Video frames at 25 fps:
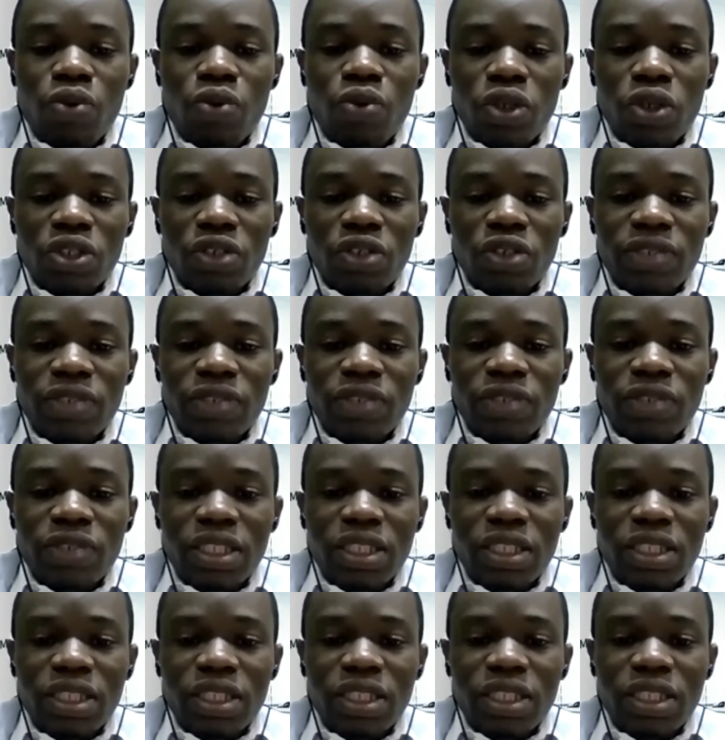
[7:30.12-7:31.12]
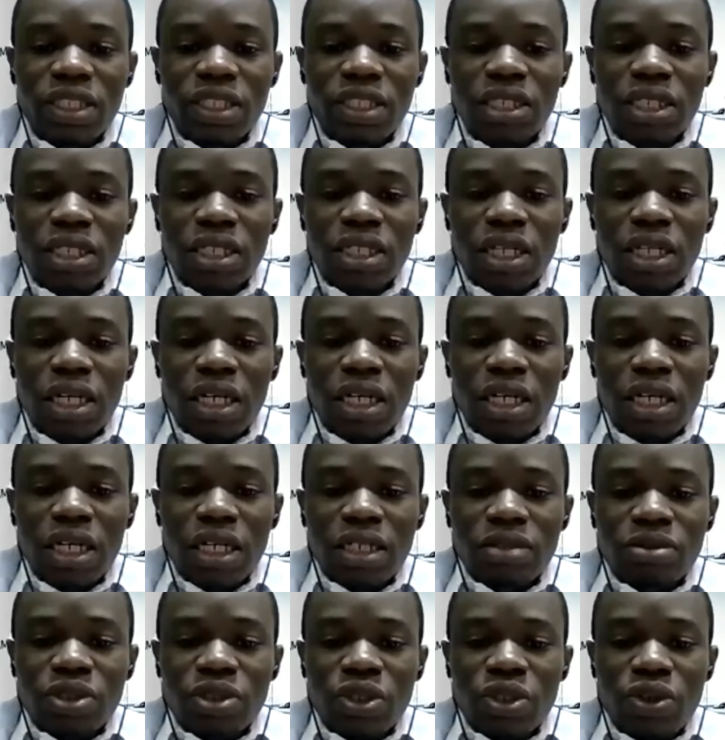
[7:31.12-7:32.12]
worth of dividend.
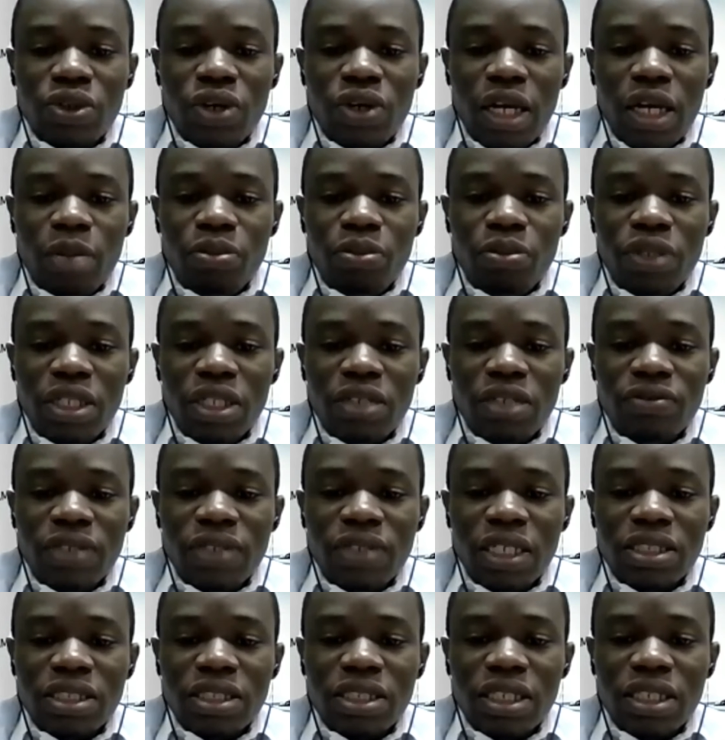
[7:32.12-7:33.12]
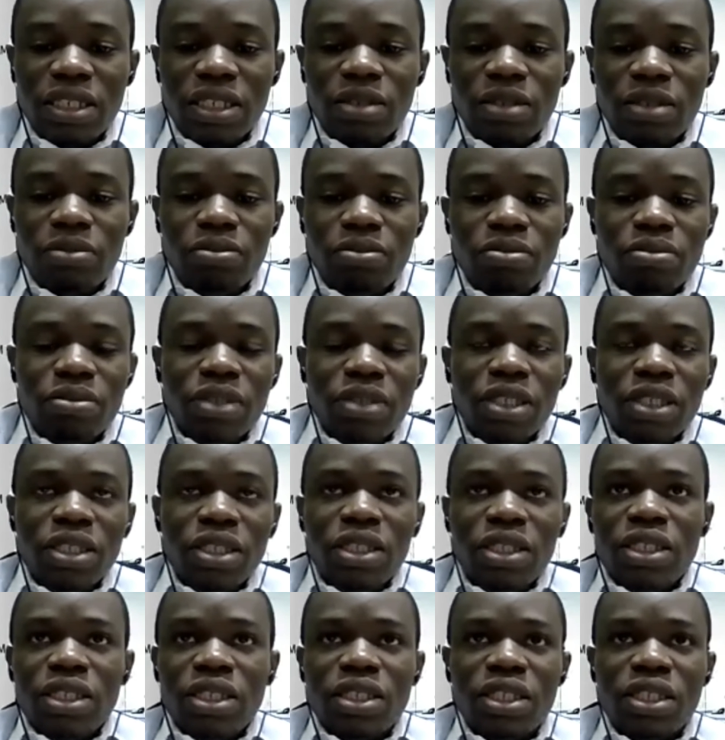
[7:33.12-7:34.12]
So I believe that
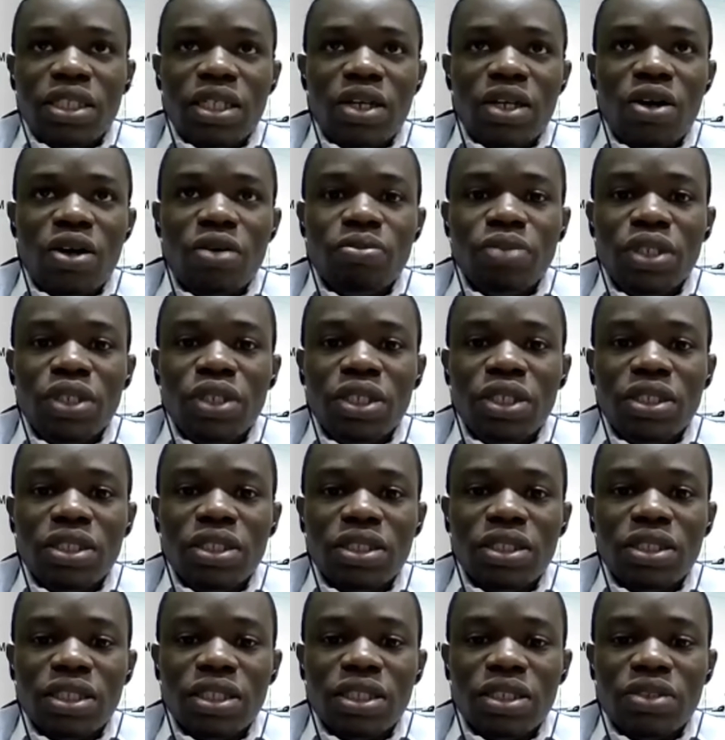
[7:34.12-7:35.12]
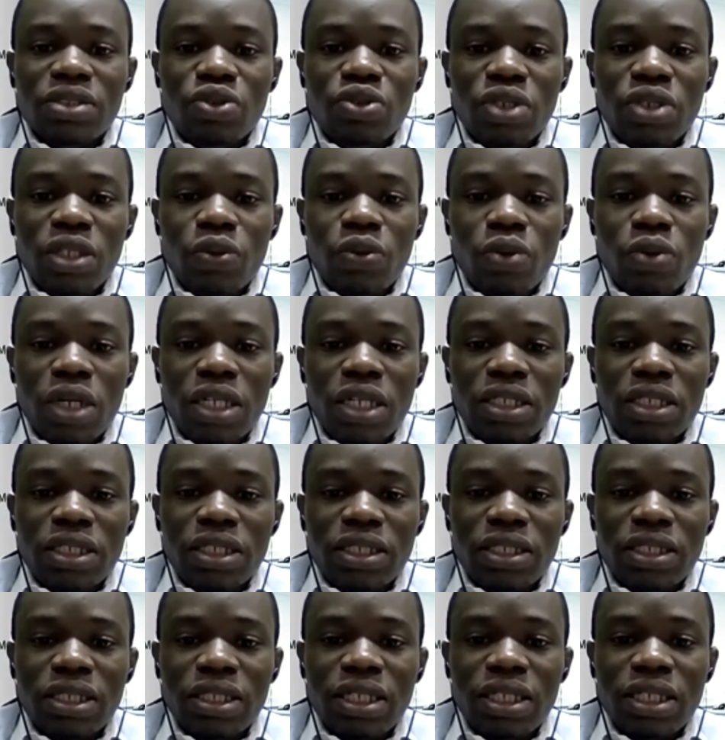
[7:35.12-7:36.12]
the company doing well
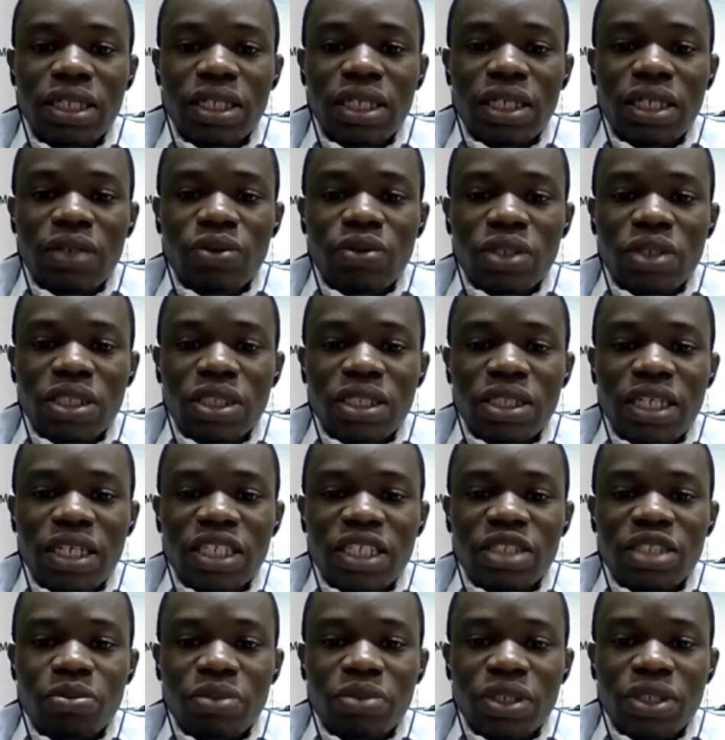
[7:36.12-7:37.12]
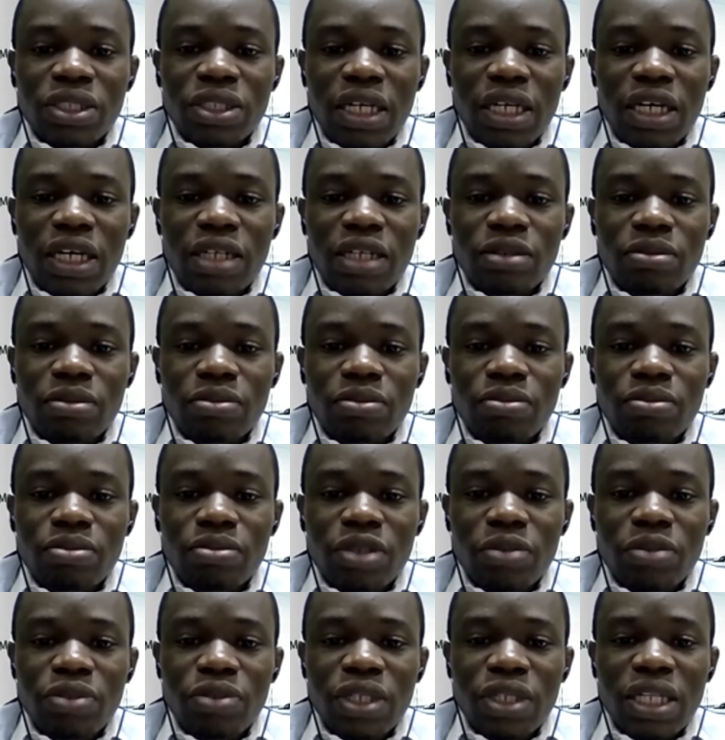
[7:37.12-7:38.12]
within that space. And
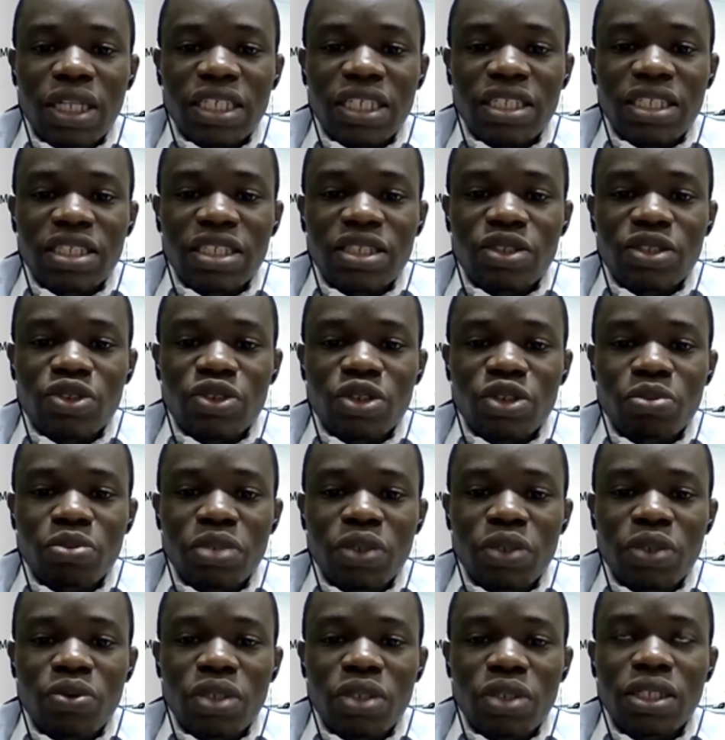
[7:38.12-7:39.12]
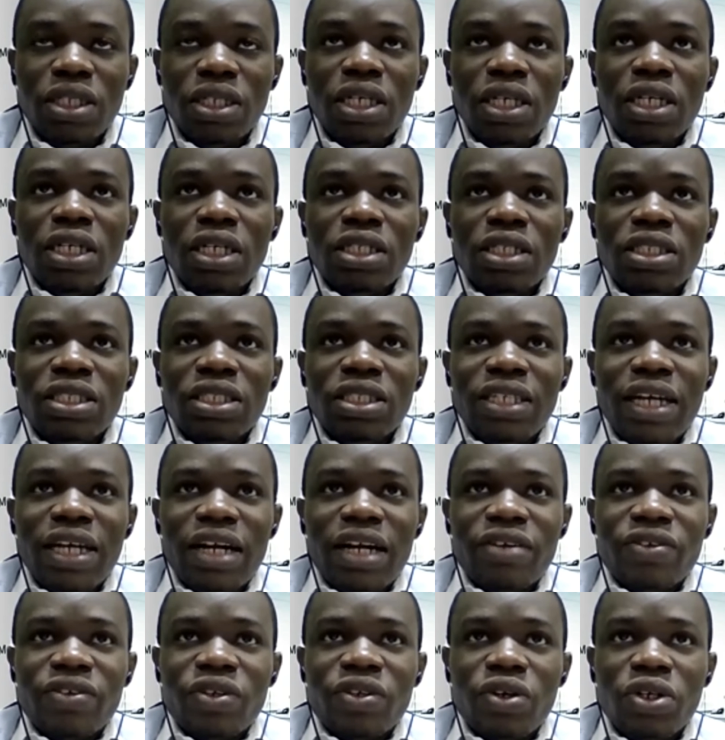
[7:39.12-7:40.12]
maybe lastly is to speak with the
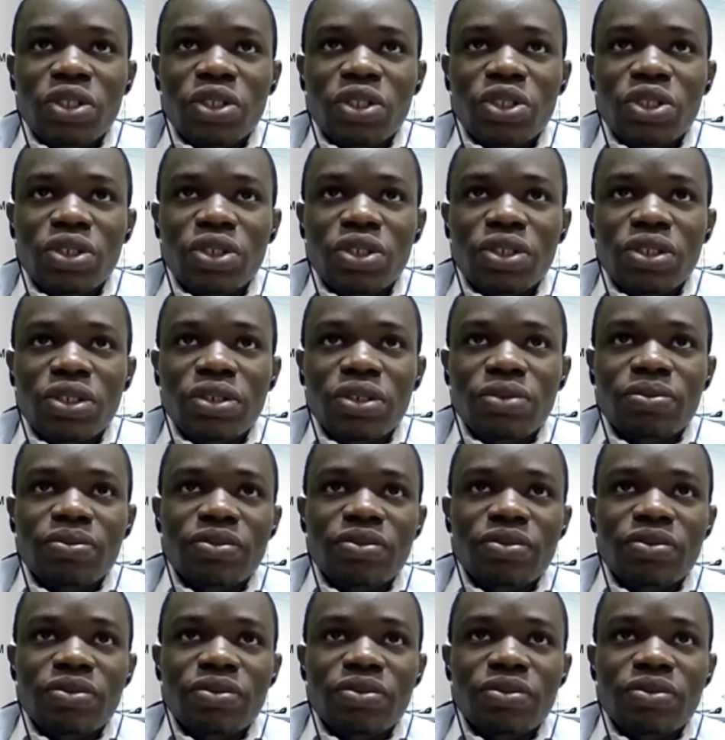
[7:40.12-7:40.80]
agriculture